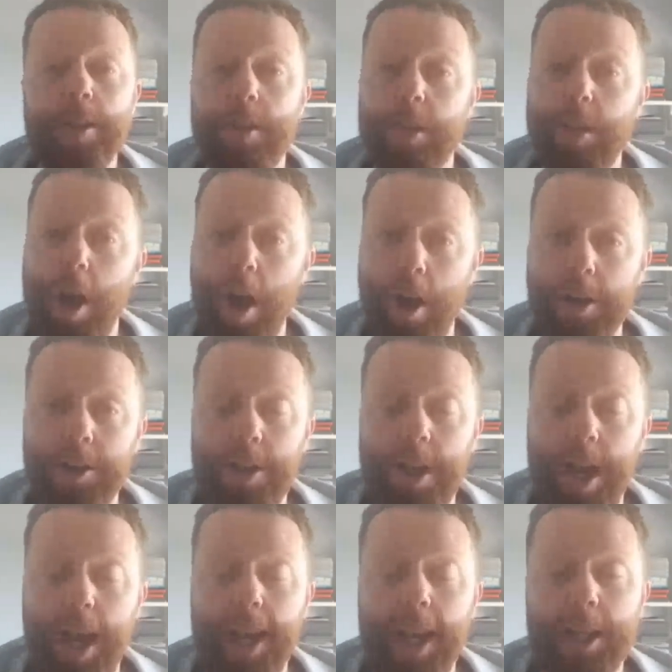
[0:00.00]
Starts
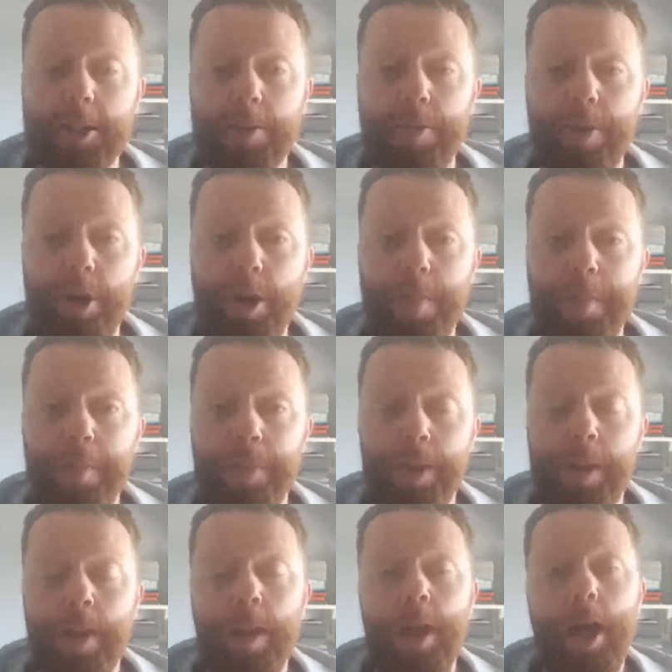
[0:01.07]
today against Fulham
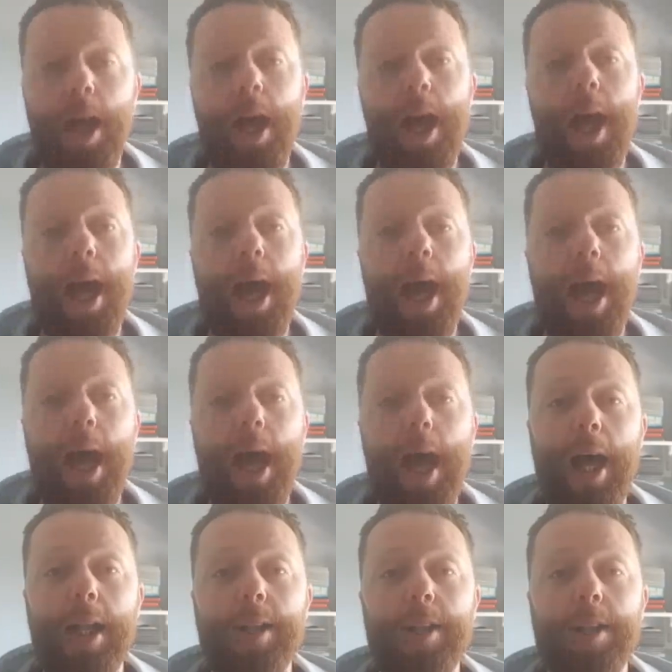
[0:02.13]

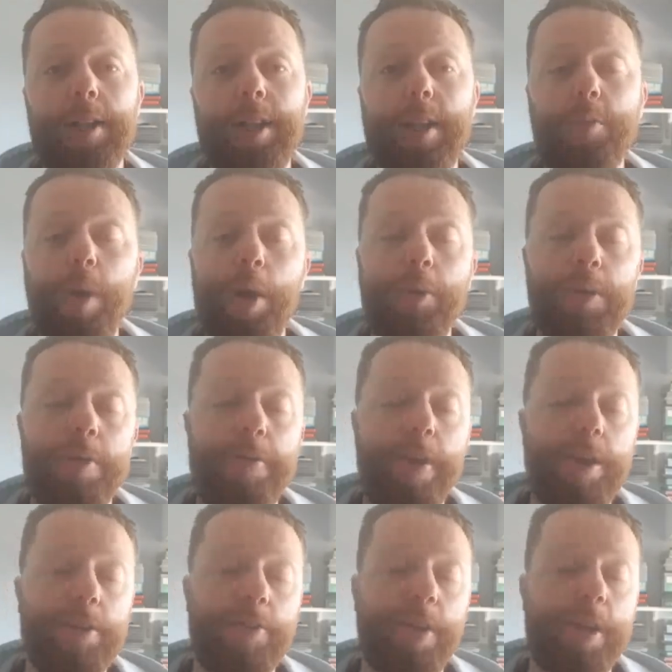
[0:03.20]
and did well in the
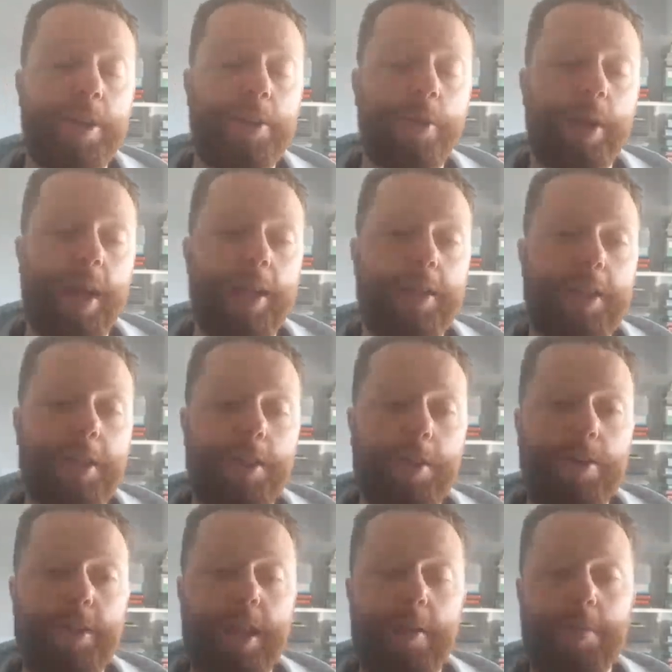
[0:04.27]
reverse fixture against these
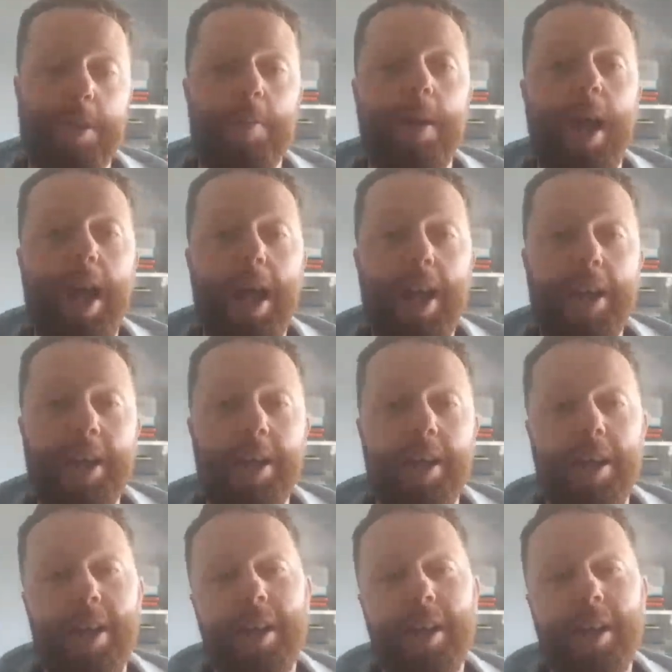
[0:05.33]
two teams they're playing.